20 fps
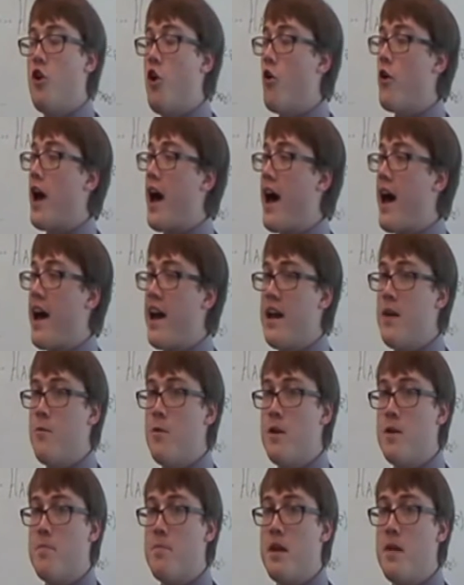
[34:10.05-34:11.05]
to hide
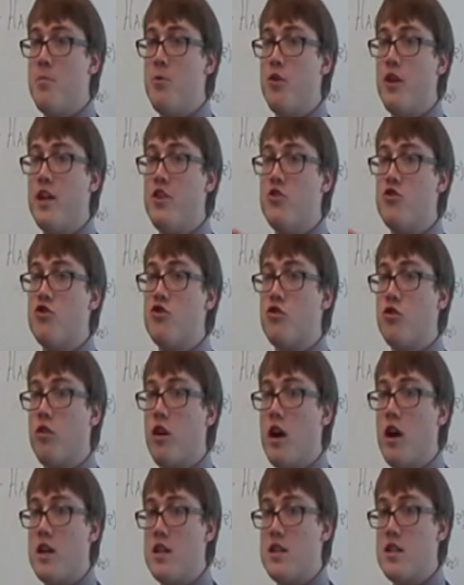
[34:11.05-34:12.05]
with people that you
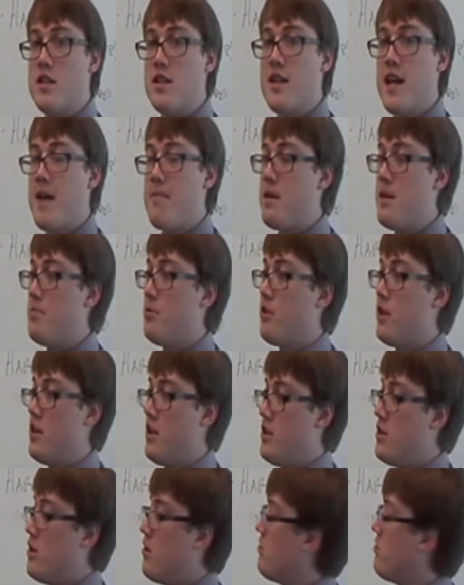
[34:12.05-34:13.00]
trust, not people that you don't